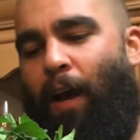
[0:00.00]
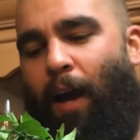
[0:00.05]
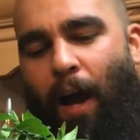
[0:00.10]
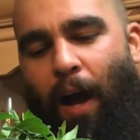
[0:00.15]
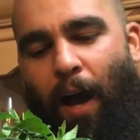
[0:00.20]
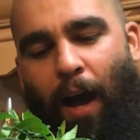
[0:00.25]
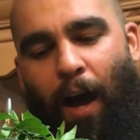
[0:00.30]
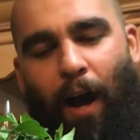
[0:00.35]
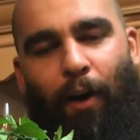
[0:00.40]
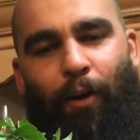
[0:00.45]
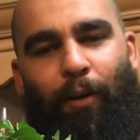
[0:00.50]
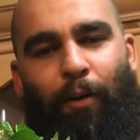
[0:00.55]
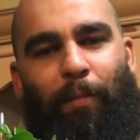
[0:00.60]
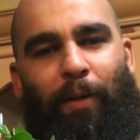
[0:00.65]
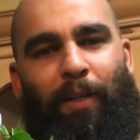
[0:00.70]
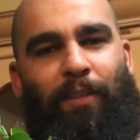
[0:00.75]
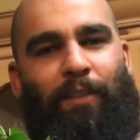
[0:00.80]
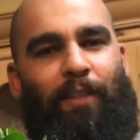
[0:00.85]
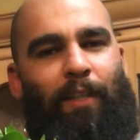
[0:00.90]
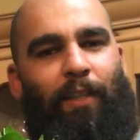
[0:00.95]
how to
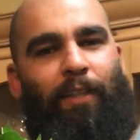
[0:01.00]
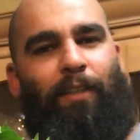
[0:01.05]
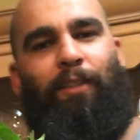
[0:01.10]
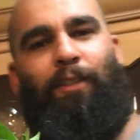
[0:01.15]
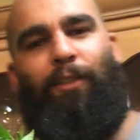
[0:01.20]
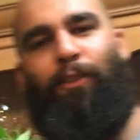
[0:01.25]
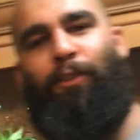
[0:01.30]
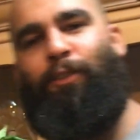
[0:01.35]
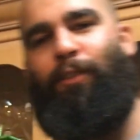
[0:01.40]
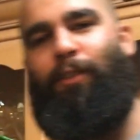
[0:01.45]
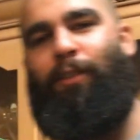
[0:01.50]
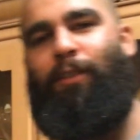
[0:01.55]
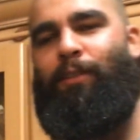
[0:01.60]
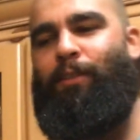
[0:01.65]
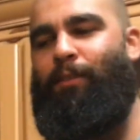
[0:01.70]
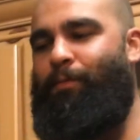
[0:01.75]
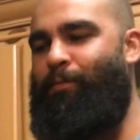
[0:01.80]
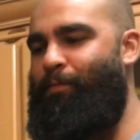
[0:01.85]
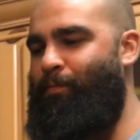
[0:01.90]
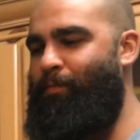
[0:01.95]
maintain these trees.
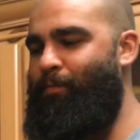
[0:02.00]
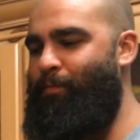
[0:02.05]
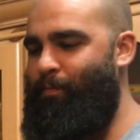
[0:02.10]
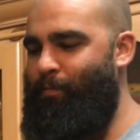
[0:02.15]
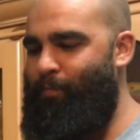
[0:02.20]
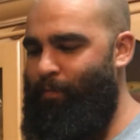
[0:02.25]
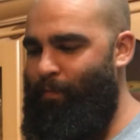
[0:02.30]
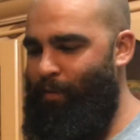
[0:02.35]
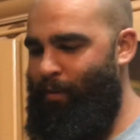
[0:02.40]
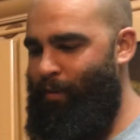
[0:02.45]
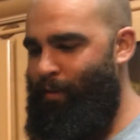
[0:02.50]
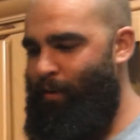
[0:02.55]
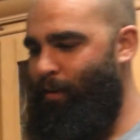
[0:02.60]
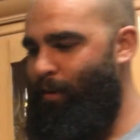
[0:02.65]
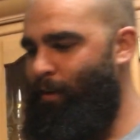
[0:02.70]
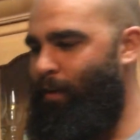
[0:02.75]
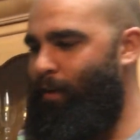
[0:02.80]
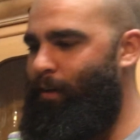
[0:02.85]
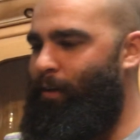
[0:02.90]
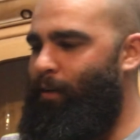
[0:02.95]

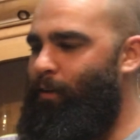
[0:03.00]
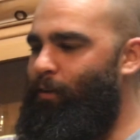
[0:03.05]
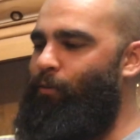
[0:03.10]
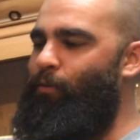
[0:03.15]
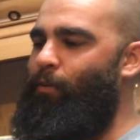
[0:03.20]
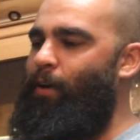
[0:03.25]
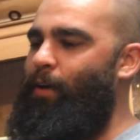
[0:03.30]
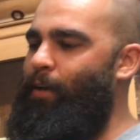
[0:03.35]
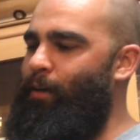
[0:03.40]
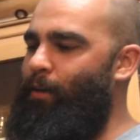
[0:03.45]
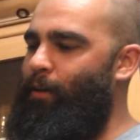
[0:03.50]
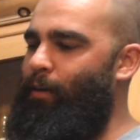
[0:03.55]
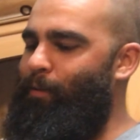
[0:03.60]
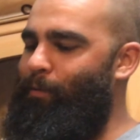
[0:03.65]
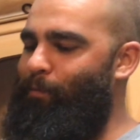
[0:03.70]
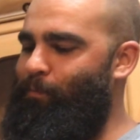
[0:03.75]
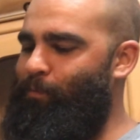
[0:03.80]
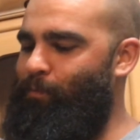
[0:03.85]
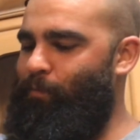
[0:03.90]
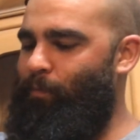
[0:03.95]
Right here,
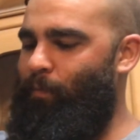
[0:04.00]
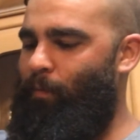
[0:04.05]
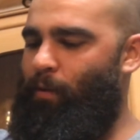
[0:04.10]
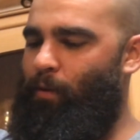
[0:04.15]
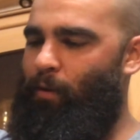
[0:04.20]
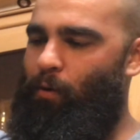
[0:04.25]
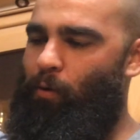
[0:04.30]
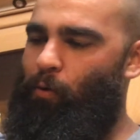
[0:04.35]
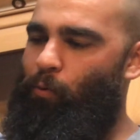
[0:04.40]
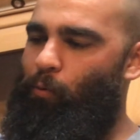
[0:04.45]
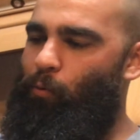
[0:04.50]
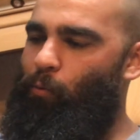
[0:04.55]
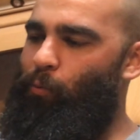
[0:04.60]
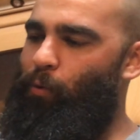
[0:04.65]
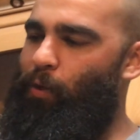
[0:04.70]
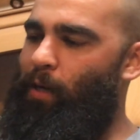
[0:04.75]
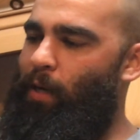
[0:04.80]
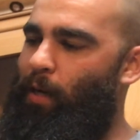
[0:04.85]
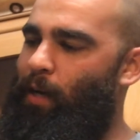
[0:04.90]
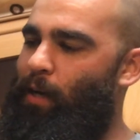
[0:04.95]
we
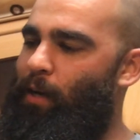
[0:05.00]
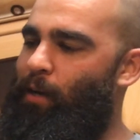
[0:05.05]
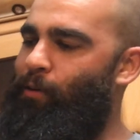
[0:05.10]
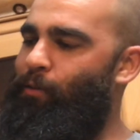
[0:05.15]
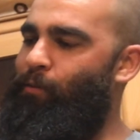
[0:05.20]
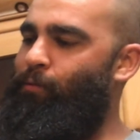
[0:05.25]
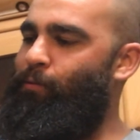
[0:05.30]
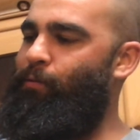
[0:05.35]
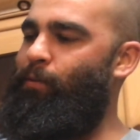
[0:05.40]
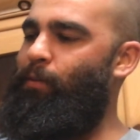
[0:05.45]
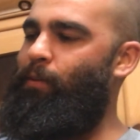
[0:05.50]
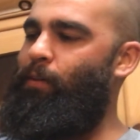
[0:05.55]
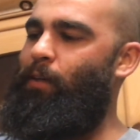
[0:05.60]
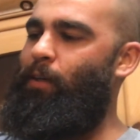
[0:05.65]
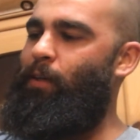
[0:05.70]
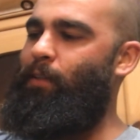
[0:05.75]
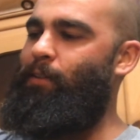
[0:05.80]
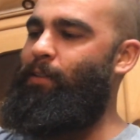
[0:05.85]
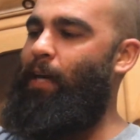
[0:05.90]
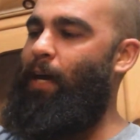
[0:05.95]
have
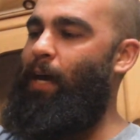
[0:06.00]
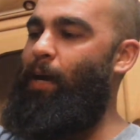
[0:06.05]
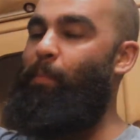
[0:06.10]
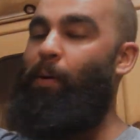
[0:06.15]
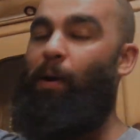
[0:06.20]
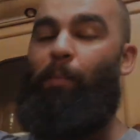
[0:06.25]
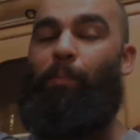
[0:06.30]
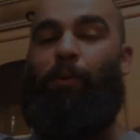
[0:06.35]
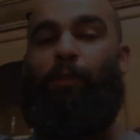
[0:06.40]
a Thai pepper